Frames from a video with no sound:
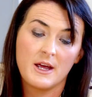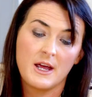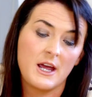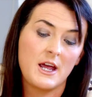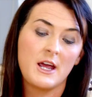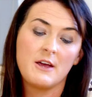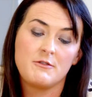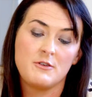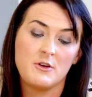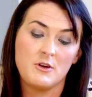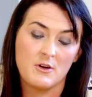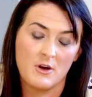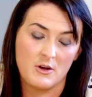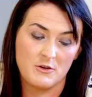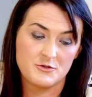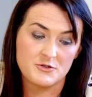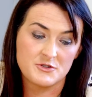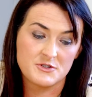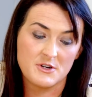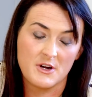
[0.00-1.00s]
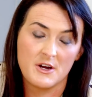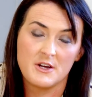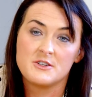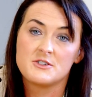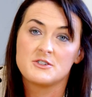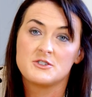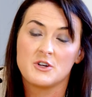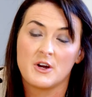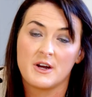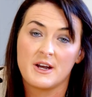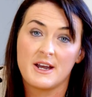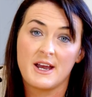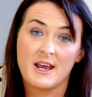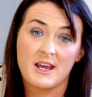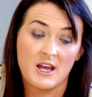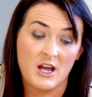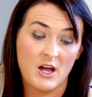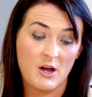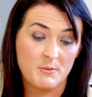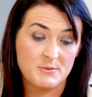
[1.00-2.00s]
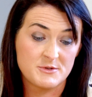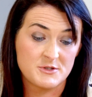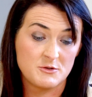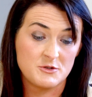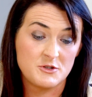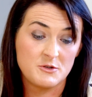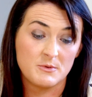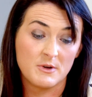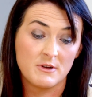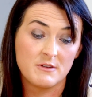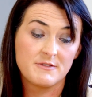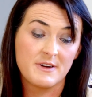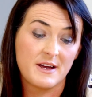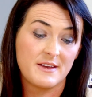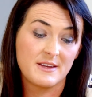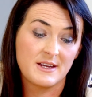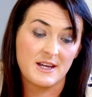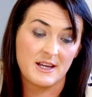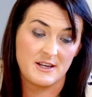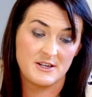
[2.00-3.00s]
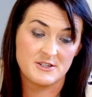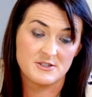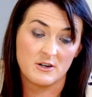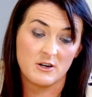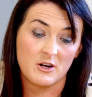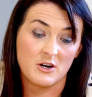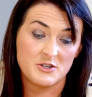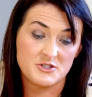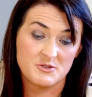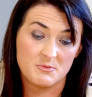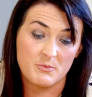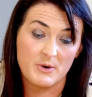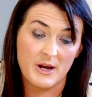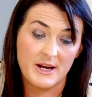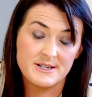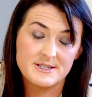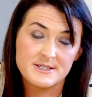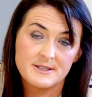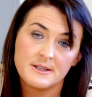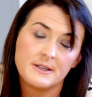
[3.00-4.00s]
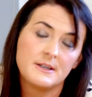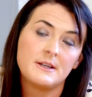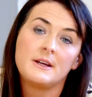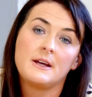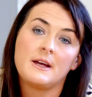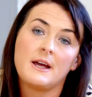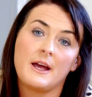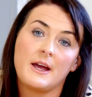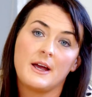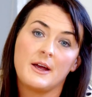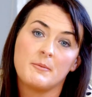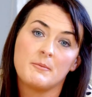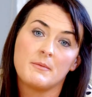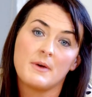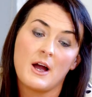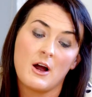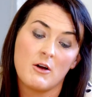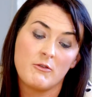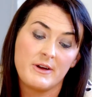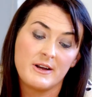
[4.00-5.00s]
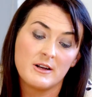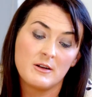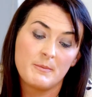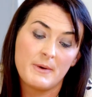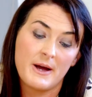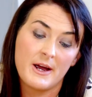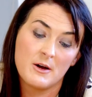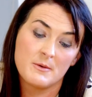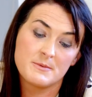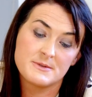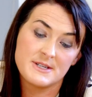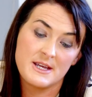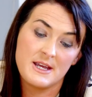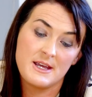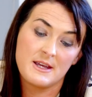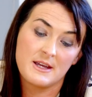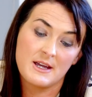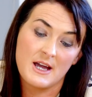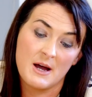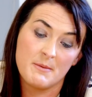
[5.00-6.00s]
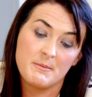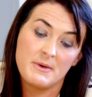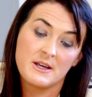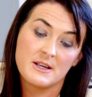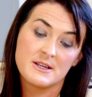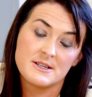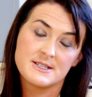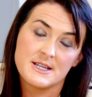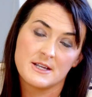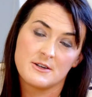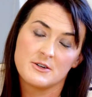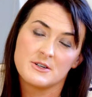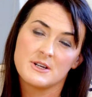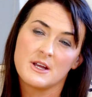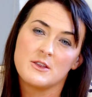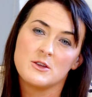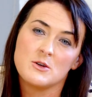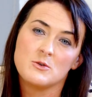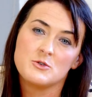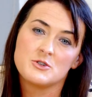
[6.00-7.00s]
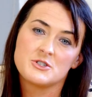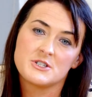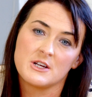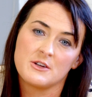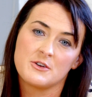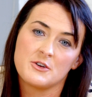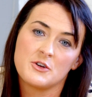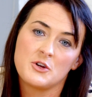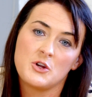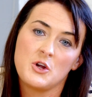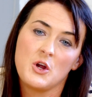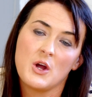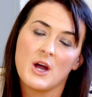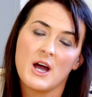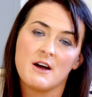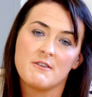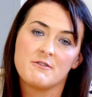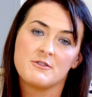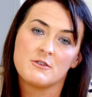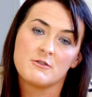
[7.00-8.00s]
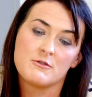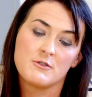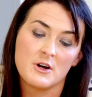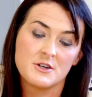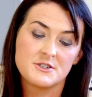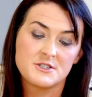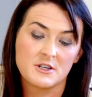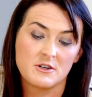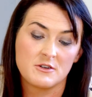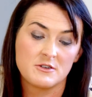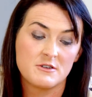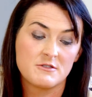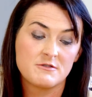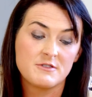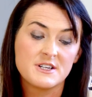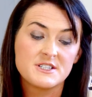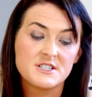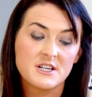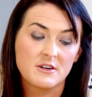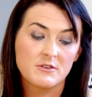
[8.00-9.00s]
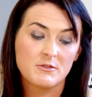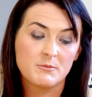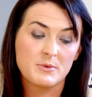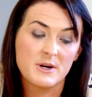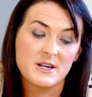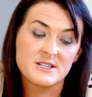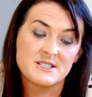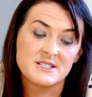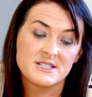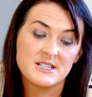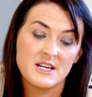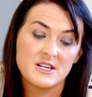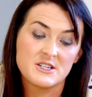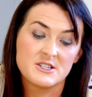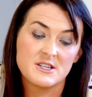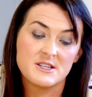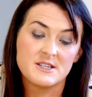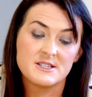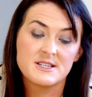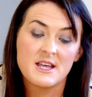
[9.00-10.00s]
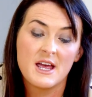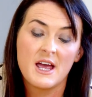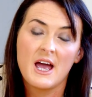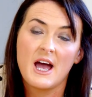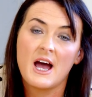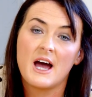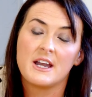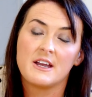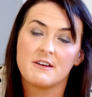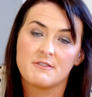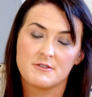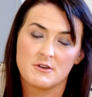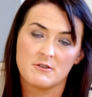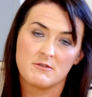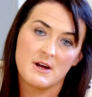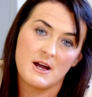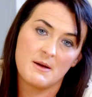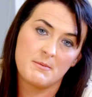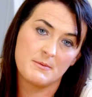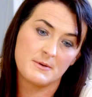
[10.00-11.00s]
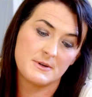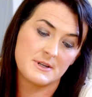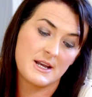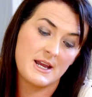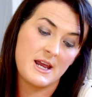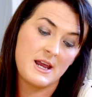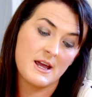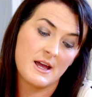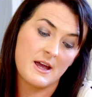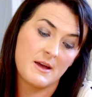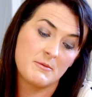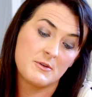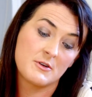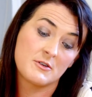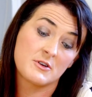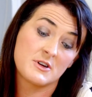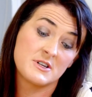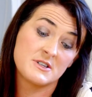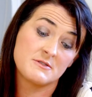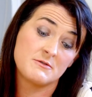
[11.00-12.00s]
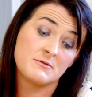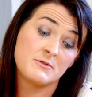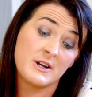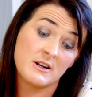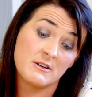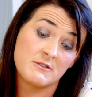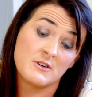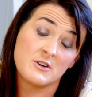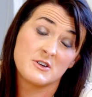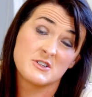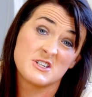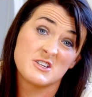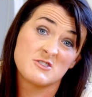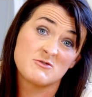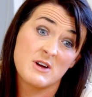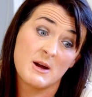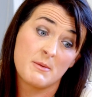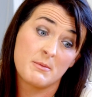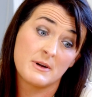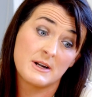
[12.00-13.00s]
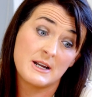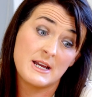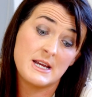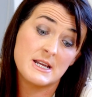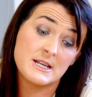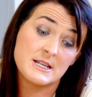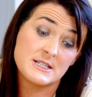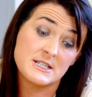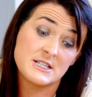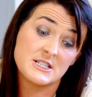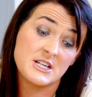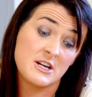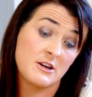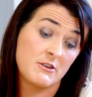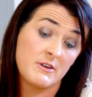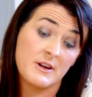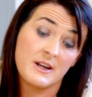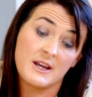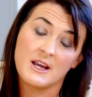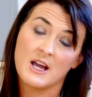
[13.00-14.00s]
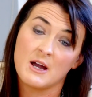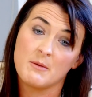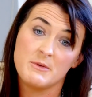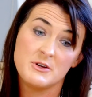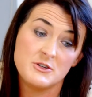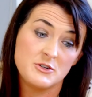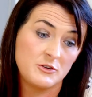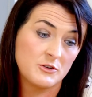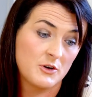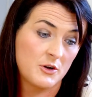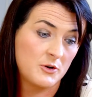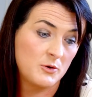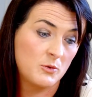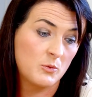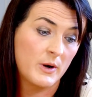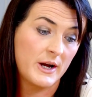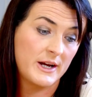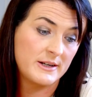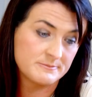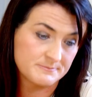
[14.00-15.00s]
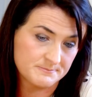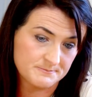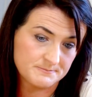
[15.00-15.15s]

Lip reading: If you ultrasound during an AKI episode, you will find the kidneys are large and bright. A renal biopsy can be considered in those children who have nephrotic or nephritic presentations, and if they're rapidly, their renal function is rapidly deteriorating, and we do not know why.